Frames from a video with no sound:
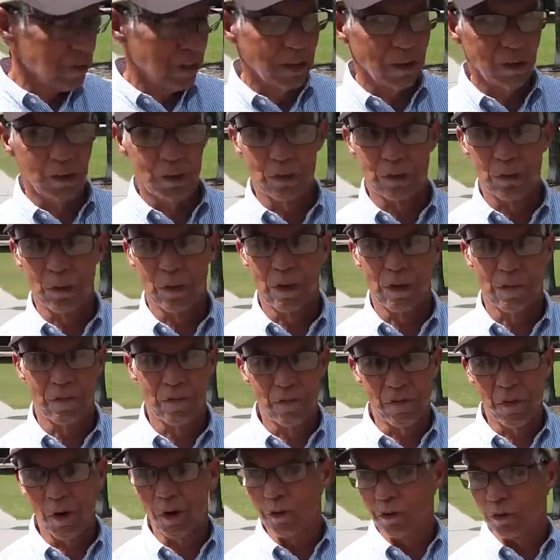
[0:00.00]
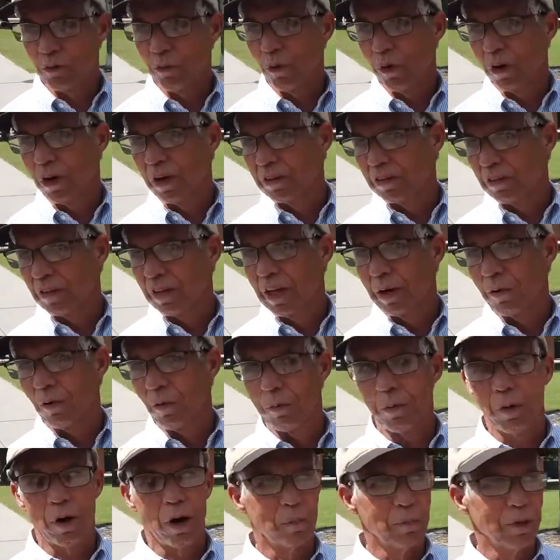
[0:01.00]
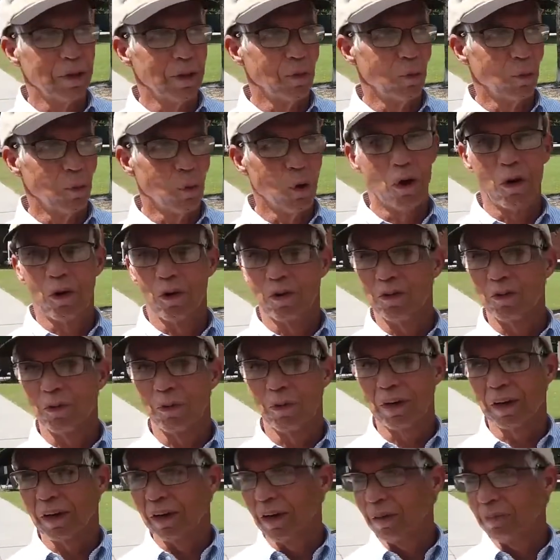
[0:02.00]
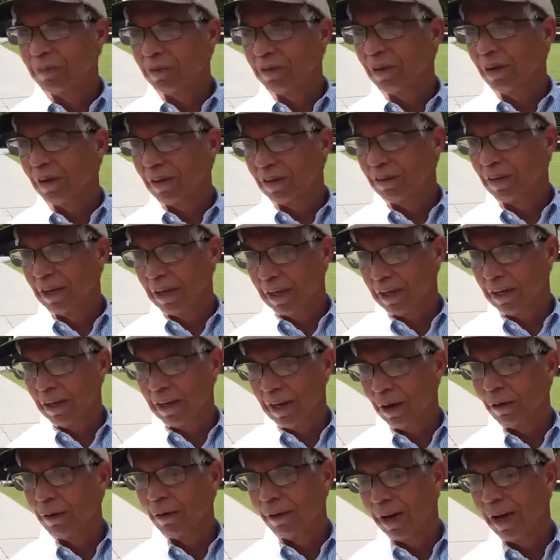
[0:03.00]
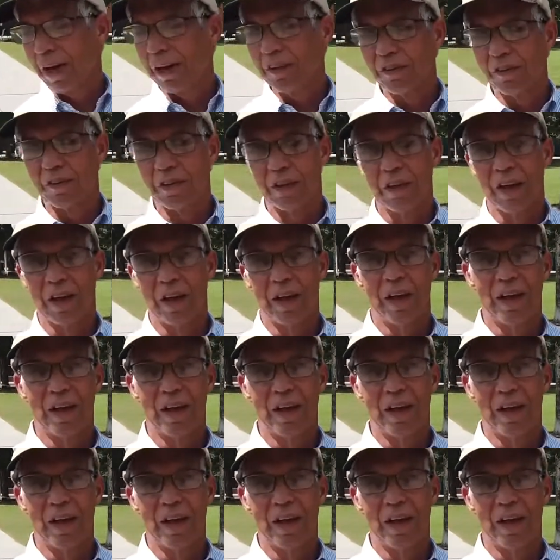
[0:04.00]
cells were the first ones, and they were probably the worst when it comes to degradation.